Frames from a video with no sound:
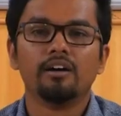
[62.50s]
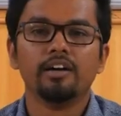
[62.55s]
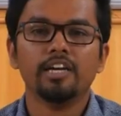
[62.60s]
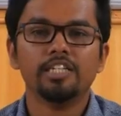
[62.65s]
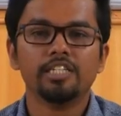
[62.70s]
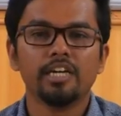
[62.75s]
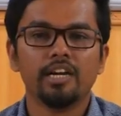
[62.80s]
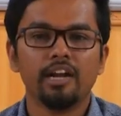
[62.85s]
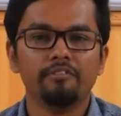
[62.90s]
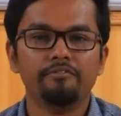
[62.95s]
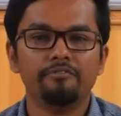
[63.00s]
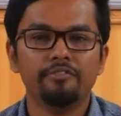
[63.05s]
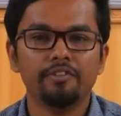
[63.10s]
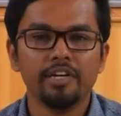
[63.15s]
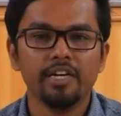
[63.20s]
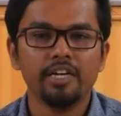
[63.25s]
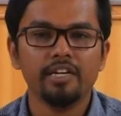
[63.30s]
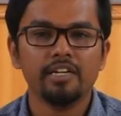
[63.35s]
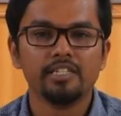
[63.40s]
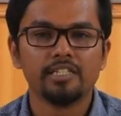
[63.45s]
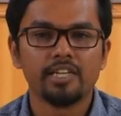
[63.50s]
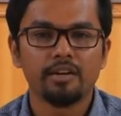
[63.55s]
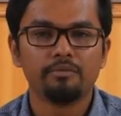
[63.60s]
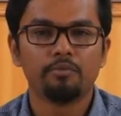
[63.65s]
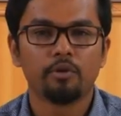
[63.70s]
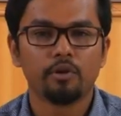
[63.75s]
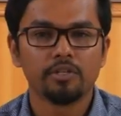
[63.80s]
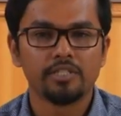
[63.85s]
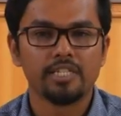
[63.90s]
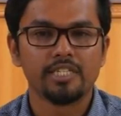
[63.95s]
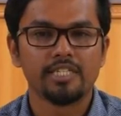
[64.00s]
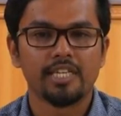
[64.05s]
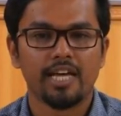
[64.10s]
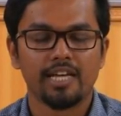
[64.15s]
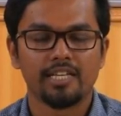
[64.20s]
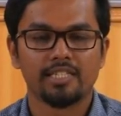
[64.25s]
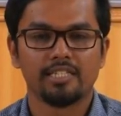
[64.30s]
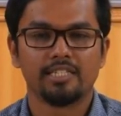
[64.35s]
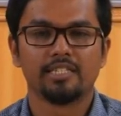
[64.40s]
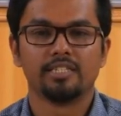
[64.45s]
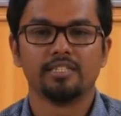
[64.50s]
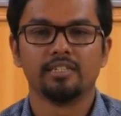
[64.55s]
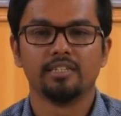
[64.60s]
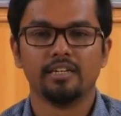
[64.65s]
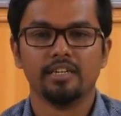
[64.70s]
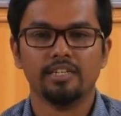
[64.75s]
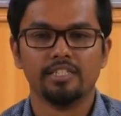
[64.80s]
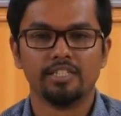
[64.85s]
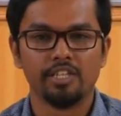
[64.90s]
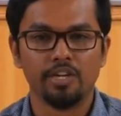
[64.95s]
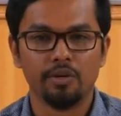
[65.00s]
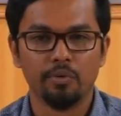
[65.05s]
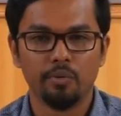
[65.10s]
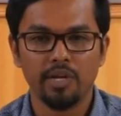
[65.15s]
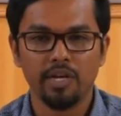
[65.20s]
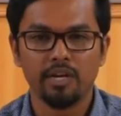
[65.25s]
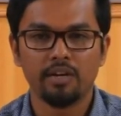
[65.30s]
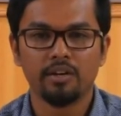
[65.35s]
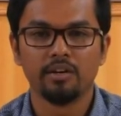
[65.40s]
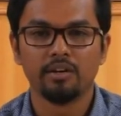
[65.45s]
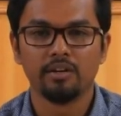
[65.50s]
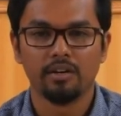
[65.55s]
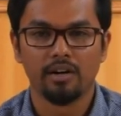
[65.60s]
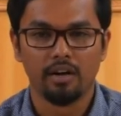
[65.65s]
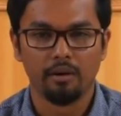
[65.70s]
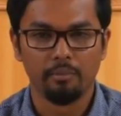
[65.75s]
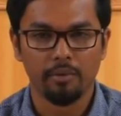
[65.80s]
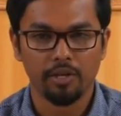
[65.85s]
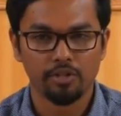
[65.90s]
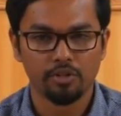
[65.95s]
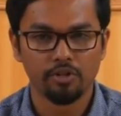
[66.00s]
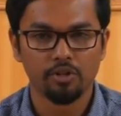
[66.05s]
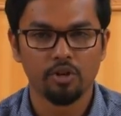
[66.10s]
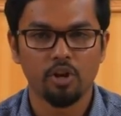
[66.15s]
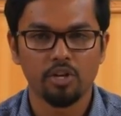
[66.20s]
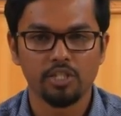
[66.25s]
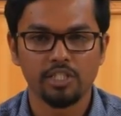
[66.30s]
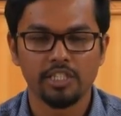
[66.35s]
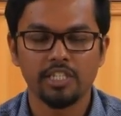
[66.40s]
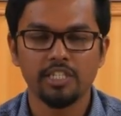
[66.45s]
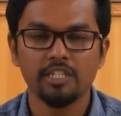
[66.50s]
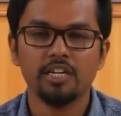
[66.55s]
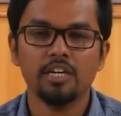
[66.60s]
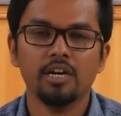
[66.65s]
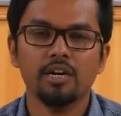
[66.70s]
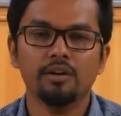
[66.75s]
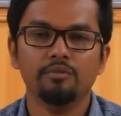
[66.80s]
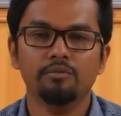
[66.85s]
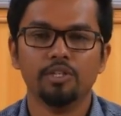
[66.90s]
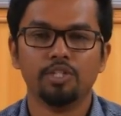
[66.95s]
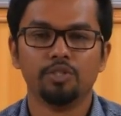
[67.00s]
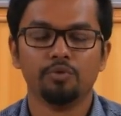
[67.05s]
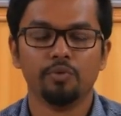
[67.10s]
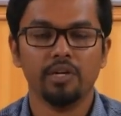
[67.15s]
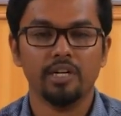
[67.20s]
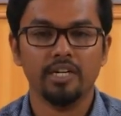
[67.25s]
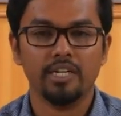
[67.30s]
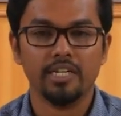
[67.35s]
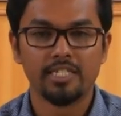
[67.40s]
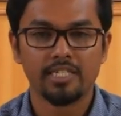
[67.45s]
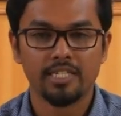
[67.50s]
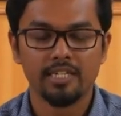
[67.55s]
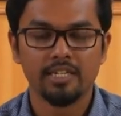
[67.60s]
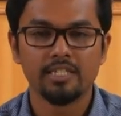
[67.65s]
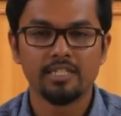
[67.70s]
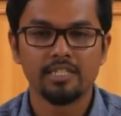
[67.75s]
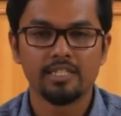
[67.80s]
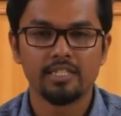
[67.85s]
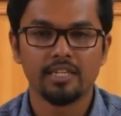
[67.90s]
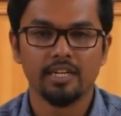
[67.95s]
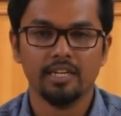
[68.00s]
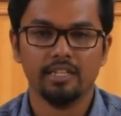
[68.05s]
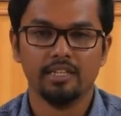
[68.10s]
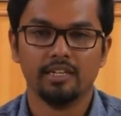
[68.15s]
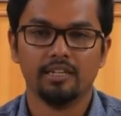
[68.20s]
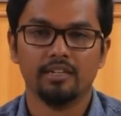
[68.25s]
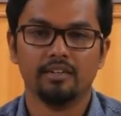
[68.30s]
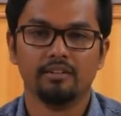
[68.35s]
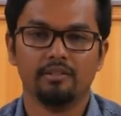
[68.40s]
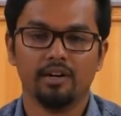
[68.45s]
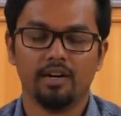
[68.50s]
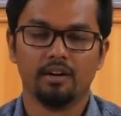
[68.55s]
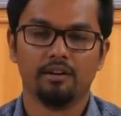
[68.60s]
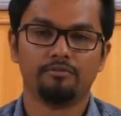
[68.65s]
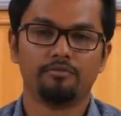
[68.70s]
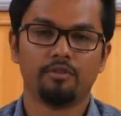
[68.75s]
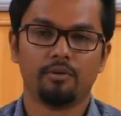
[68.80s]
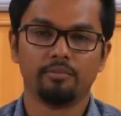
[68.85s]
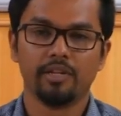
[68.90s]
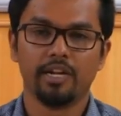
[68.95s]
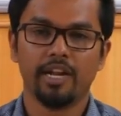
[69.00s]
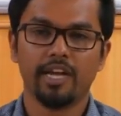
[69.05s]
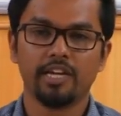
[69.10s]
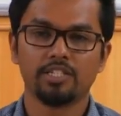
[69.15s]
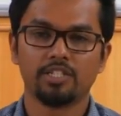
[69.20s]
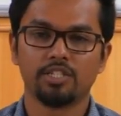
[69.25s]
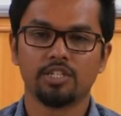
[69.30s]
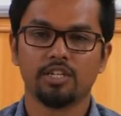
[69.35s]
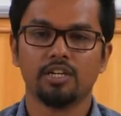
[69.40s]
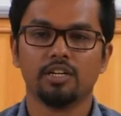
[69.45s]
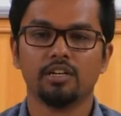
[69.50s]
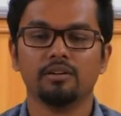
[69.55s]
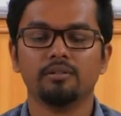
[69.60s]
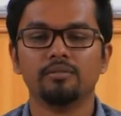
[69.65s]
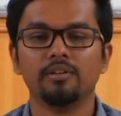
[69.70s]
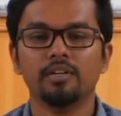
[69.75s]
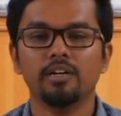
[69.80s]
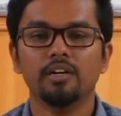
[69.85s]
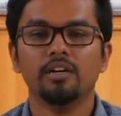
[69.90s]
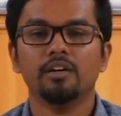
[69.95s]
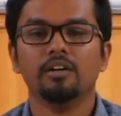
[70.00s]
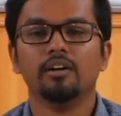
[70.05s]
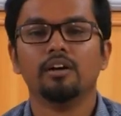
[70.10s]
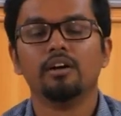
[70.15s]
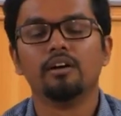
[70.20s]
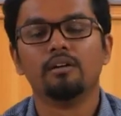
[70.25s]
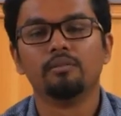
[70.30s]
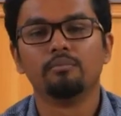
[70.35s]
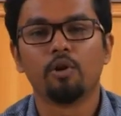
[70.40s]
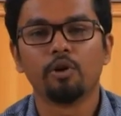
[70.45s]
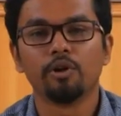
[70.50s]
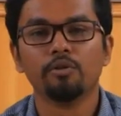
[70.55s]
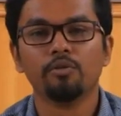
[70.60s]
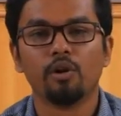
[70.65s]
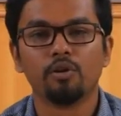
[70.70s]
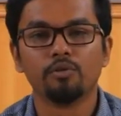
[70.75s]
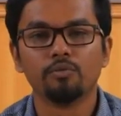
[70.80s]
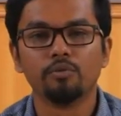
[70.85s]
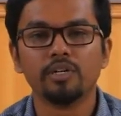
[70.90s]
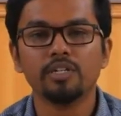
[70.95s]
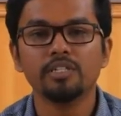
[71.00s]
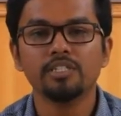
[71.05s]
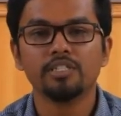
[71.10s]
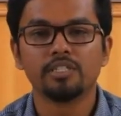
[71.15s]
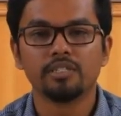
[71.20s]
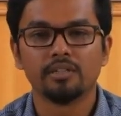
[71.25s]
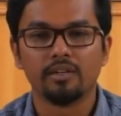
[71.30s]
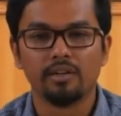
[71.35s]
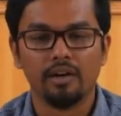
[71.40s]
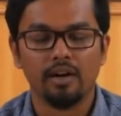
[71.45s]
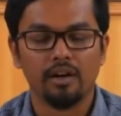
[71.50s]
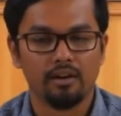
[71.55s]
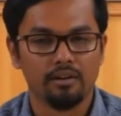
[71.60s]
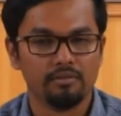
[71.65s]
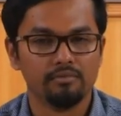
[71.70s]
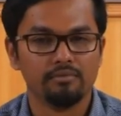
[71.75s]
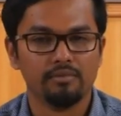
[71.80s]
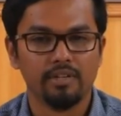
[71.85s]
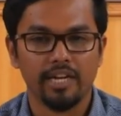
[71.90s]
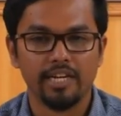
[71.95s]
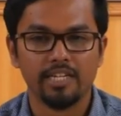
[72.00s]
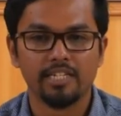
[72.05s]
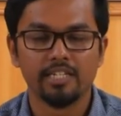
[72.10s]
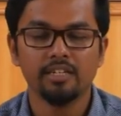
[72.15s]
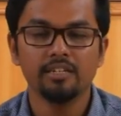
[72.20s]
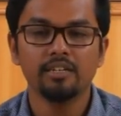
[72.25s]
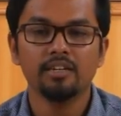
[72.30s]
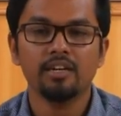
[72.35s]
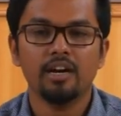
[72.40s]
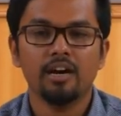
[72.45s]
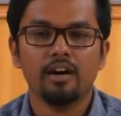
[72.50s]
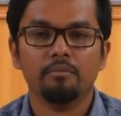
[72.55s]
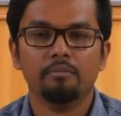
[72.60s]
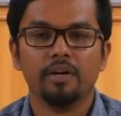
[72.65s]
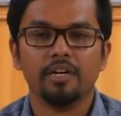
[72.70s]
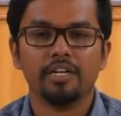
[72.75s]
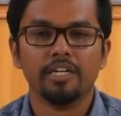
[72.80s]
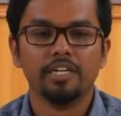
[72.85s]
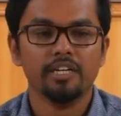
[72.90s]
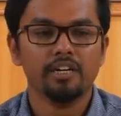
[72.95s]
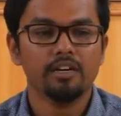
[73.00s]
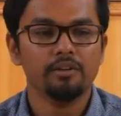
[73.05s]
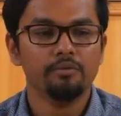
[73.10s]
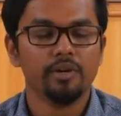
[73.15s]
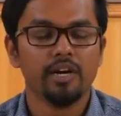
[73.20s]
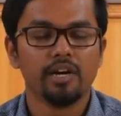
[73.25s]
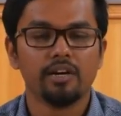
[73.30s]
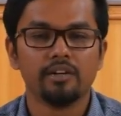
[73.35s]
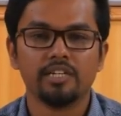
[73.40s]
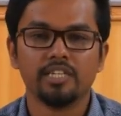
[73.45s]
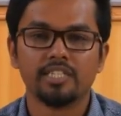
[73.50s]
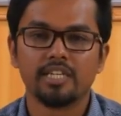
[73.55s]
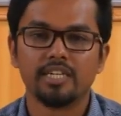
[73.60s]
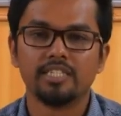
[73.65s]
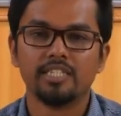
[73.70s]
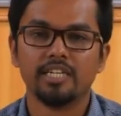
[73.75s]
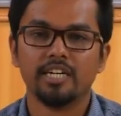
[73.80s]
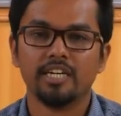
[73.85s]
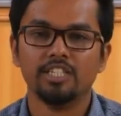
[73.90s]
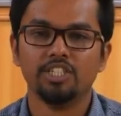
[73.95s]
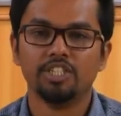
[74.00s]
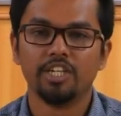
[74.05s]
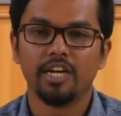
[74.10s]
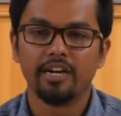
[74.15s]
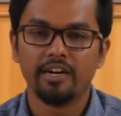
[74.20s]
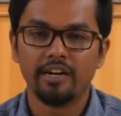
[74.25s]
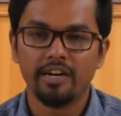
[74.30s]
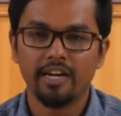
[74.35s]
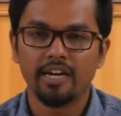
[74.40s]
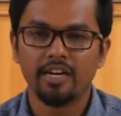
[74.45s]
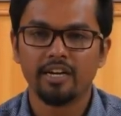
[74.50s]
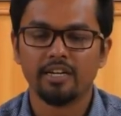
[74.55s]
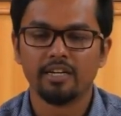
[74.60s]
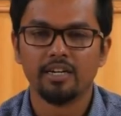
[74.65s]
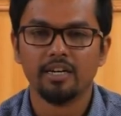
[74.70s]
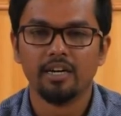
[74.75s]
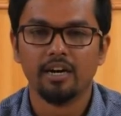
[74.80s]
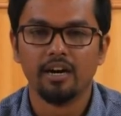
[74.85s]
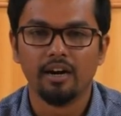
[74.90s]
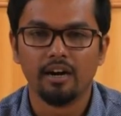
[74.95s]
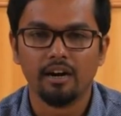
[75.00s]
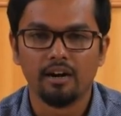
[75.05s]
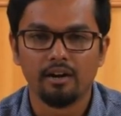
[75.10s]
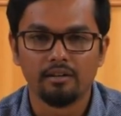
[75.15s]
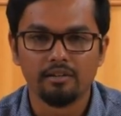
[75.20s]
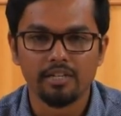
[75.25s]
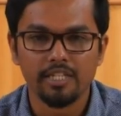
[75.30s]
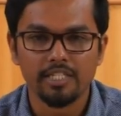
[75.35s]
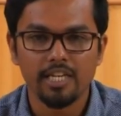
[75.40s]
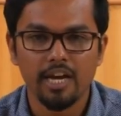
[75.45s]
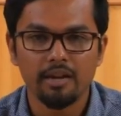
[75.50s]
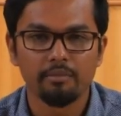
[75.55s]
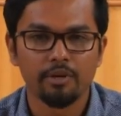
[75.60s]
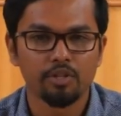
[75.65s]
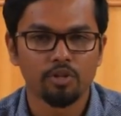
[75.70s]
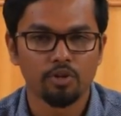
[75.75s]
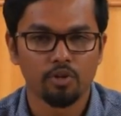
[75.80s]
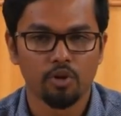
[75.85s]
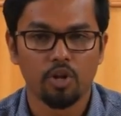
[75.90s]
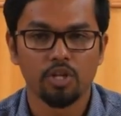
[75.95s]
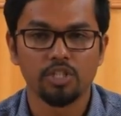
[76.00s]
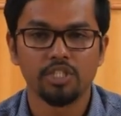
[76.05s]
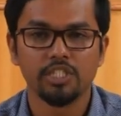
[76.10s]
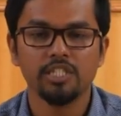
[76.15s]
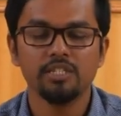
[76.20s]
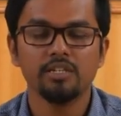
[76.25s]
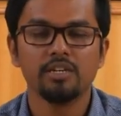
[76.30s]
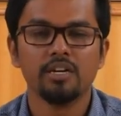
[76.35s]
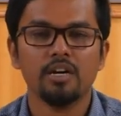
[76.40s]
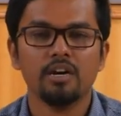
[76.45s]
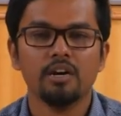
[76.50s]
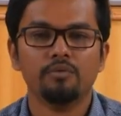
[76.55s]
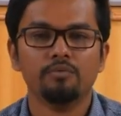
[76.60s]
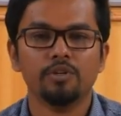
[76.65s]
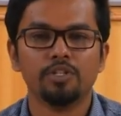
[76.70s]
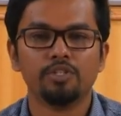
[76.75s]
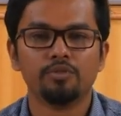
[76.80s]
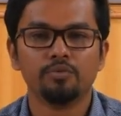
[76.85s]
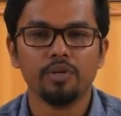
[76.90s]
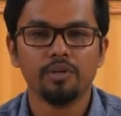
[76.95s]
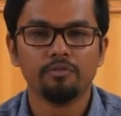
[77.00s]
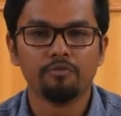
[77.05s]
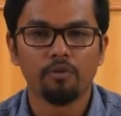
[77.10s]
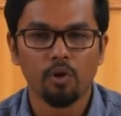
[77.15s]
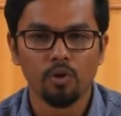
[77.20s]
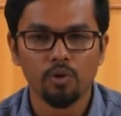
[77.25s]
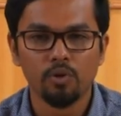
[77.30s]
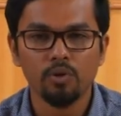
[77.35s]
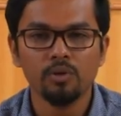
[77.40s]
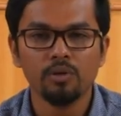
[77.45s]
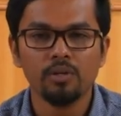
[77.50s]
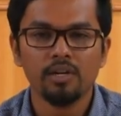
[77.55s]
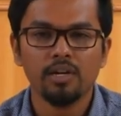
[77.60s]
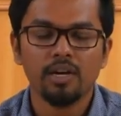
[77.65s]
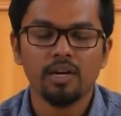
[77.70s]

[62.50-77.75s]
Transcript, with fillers: each and every design process has its unique methodology which we will discuss in the from the next uh, module onwards uh, later, but here we are discussing a generic uh, design methodology which we follow